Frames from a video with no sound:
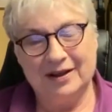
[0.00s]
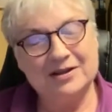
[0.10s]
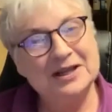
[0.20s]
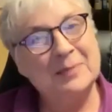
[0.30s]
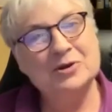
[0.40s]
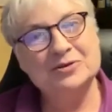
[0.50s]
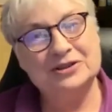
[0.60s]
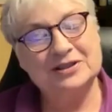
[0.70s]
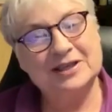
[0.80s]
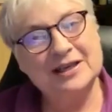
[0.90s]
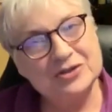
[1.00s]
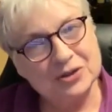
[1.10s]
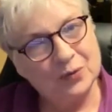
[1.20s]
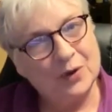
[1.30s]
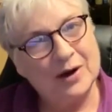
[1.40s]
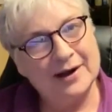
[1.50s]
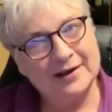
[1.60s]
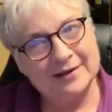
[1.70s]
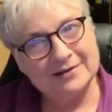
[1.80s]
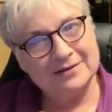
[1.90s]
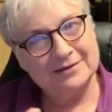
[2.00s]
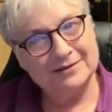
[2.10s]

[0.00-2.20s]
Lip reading: because I'm used to teaching where I get